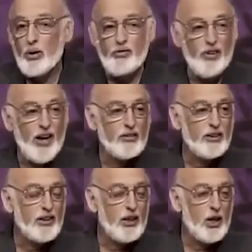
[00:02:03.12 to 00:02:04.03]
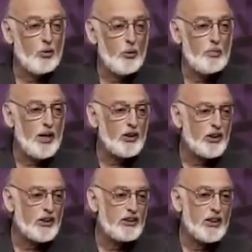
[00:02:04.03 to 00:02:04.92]
we found, you know, what we
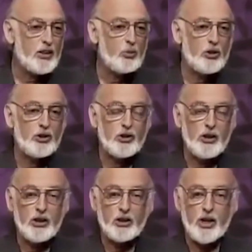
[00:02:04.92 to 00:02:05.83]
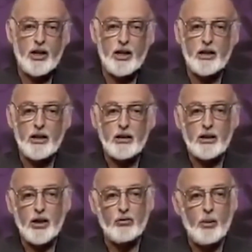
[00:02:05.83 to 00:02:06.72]
basically did was study,
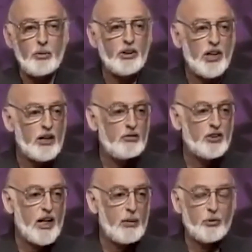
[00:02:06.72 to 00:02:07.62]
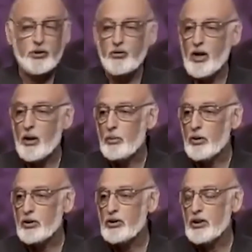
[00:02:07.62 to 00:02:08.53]
you know, representative samples of
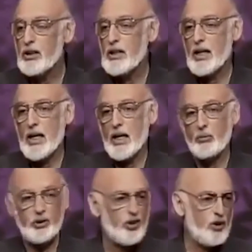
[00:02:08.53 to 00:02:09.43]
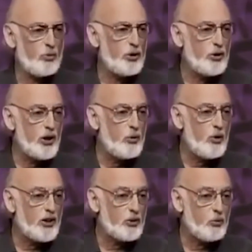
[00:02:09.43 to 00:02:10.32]
couples. And we started with
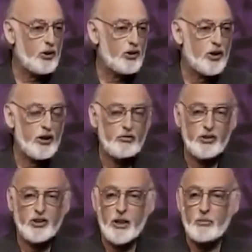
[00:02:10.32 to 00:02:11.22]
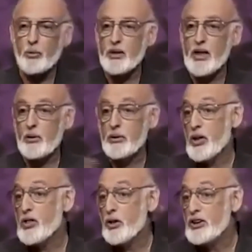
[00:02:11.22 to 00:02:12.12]
newlyweds in one study, for example. We're now in
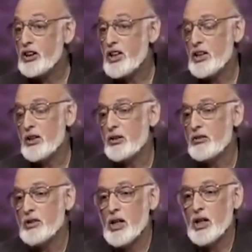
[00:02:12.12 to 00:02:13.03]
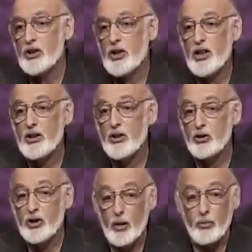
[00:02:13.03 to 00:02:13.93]
the 13th year of studying
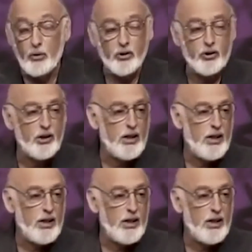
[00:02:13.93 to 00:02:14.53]
those couples.